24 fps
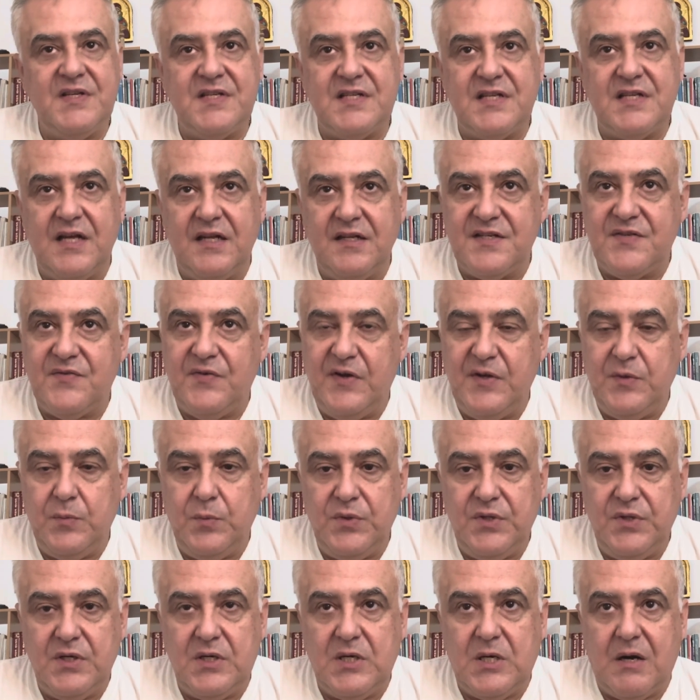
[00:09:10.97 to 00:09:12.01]
satisfied
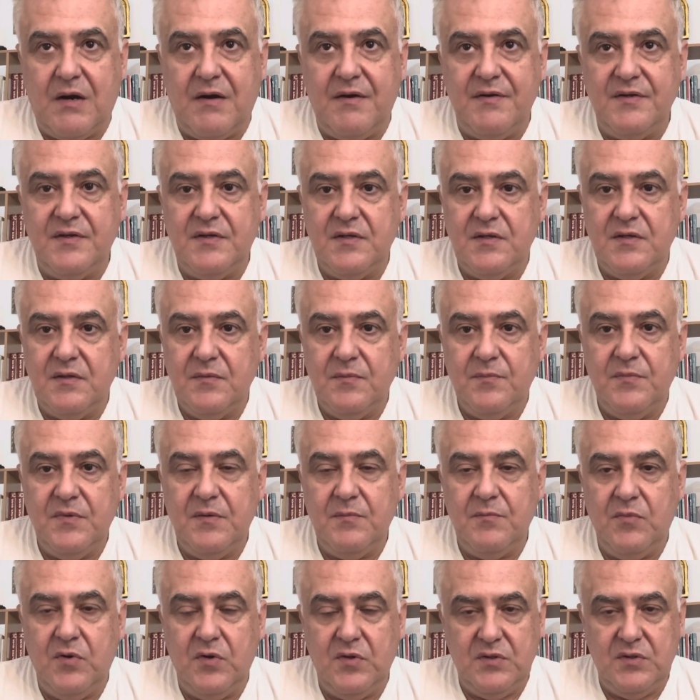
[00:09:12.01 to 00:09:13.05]
with the current
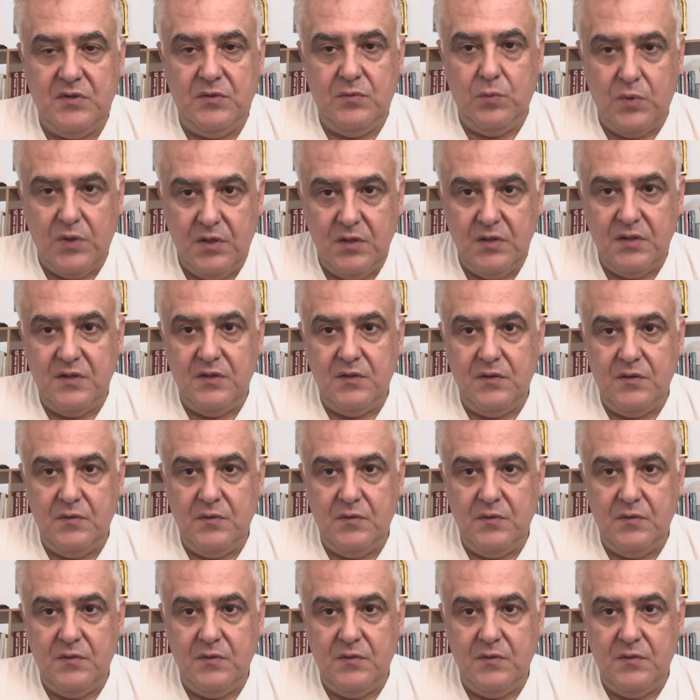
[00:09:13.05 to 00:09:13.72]
model world